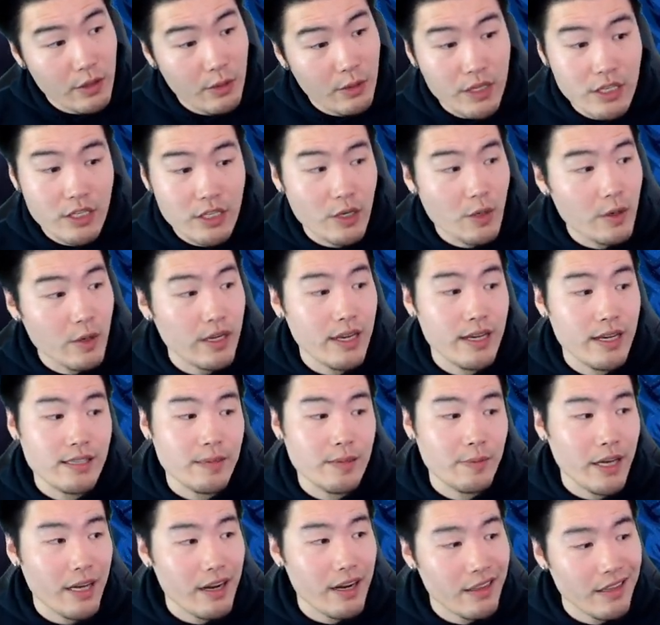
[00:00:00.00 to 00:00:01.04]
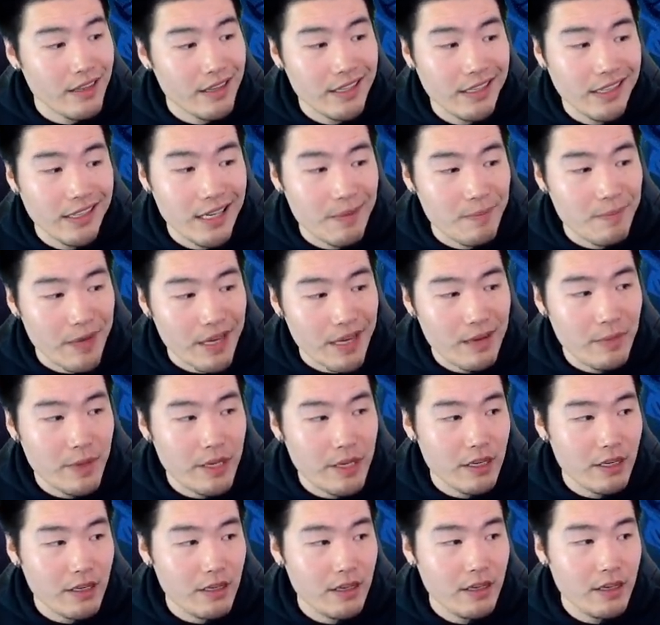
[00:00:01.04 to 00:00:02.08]
through the showcase, I'm kind of thinking like
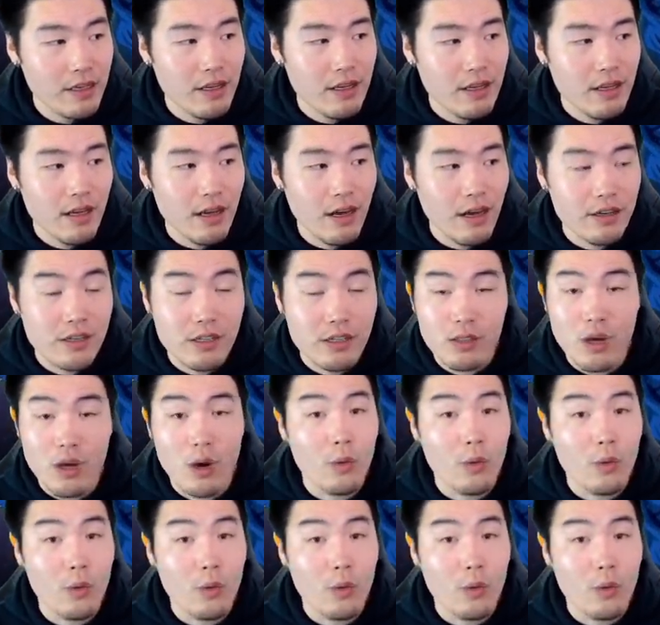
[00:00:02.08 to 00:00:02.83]
maybe I'll just, oh,